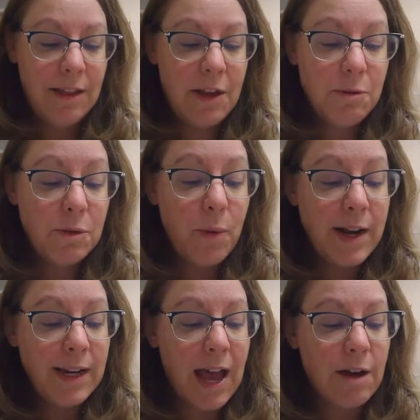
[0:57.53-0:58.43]
There was
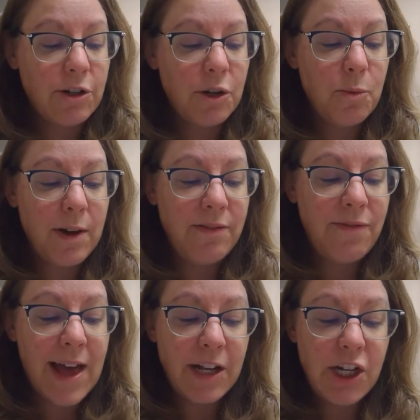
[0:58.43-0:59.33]
one couch and one
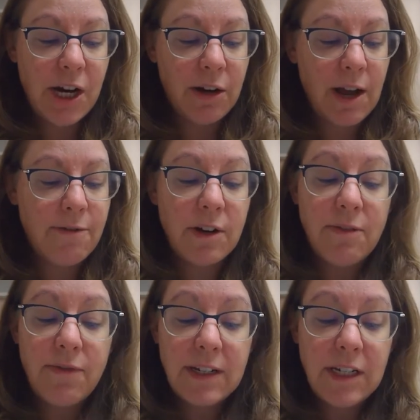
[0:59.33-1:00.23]
fat chair covered
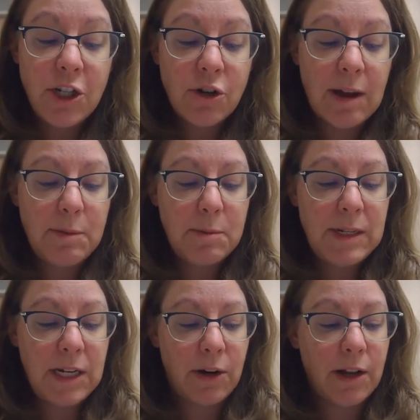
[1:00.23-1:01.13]
in fuzzy striped
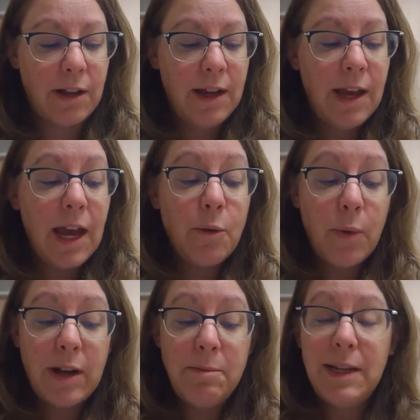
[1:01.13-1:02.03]
material and
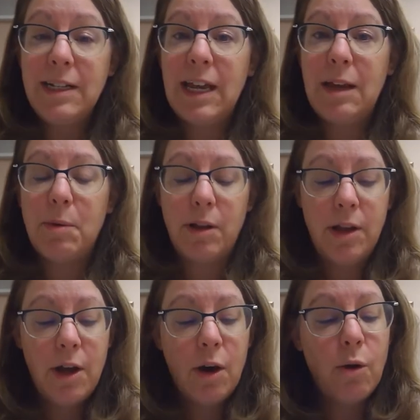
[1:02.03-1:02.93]
one big table,
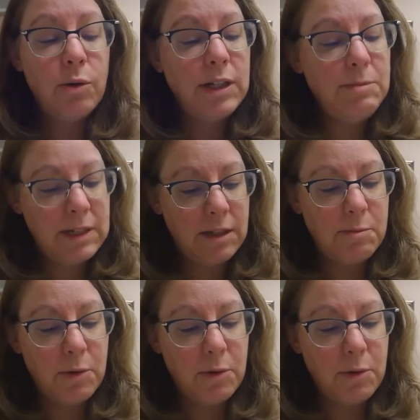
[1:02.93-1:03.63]
only Mrs.